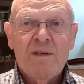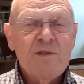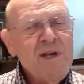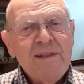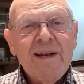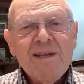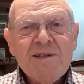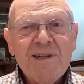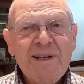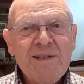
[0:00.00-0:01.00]
See how that
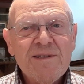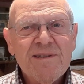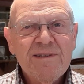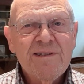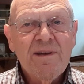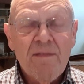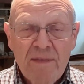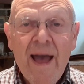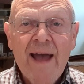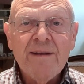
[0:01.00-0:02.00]
escalates?
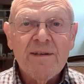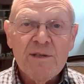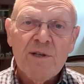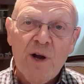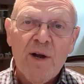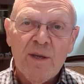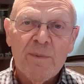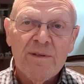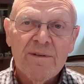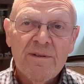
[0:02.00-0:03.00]
That is an
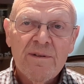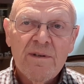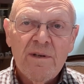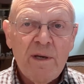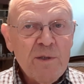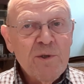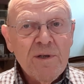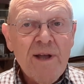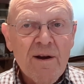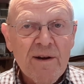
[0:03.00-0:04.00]
argument. It's your
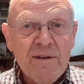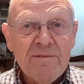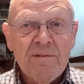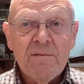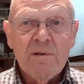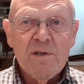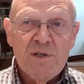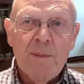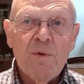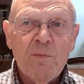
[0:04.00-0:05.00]
narrative,
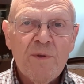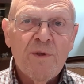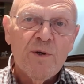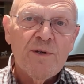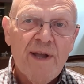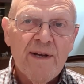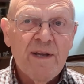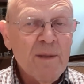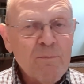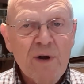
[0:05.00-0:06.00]
assembled with your
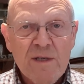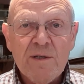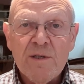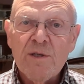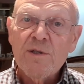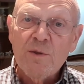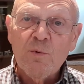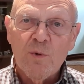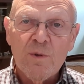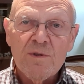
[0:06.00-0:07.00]
data and prejudices and
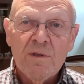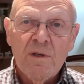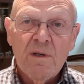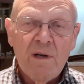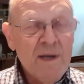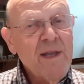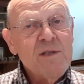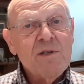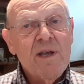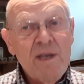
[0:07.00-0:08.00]
rules,
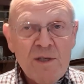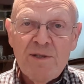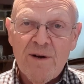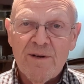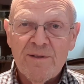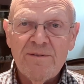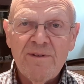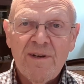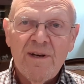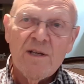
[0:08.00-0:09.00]
against his narrative,
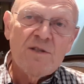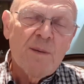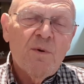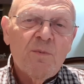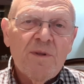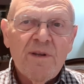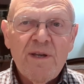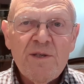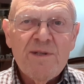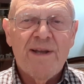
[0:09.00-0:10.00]
assembled with
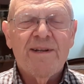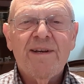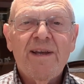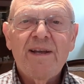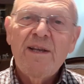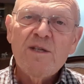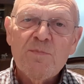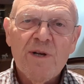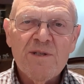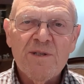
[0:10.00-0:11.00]
his data and his
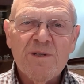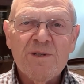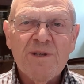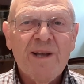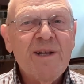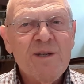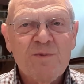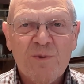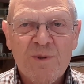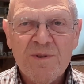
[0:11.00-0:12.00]
prejudices and his
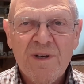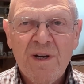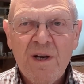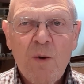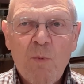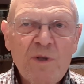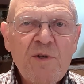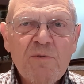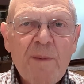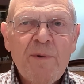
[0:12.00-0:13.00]
rules. Once
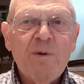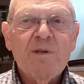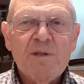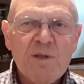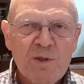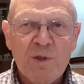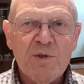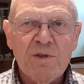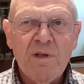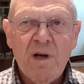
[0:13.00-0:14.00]
you rebuked his
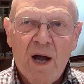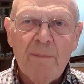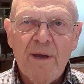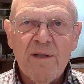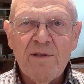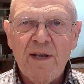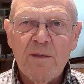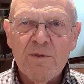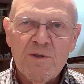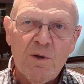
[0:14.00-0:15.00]
assertion, I maintain
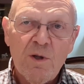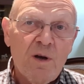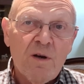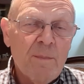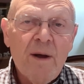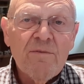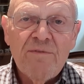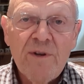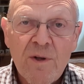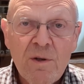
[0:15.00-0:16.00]
it was no longer about
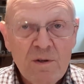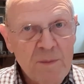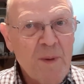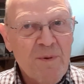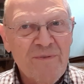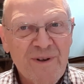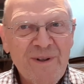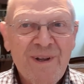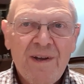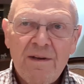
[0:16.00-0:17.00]
Phil. Remember
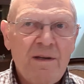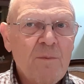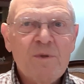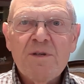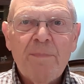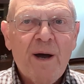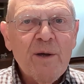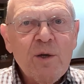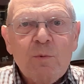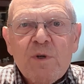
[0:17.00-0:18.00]
Phil? It was
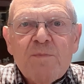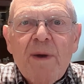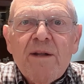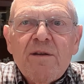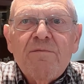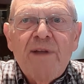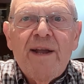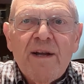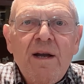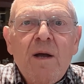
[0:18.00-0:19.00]
about your respective
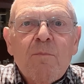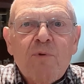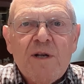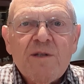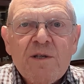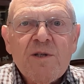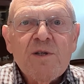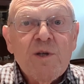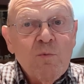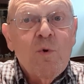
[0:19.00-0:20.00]
data,
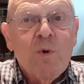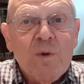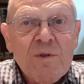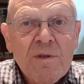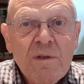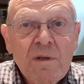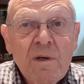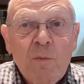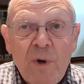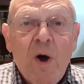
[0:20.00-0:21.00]
prejudices, and rules.
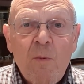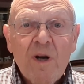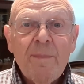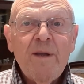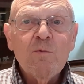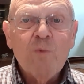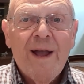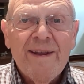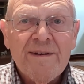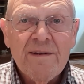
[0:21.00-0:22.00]
We all want to be
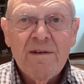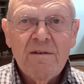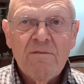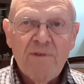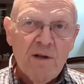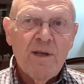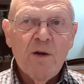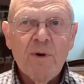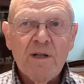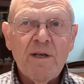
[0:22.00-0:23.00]
right. Fairly
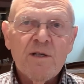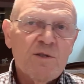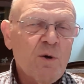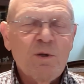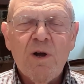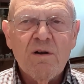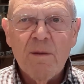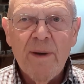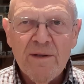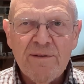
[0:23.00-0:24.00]
quickly, it's no longer
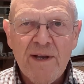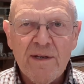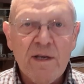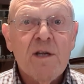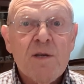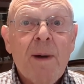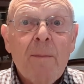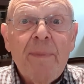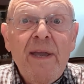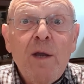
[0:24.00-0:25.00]
about data. It's
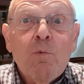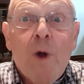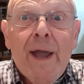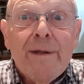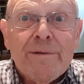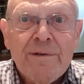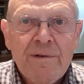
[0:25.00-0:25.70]
about being right.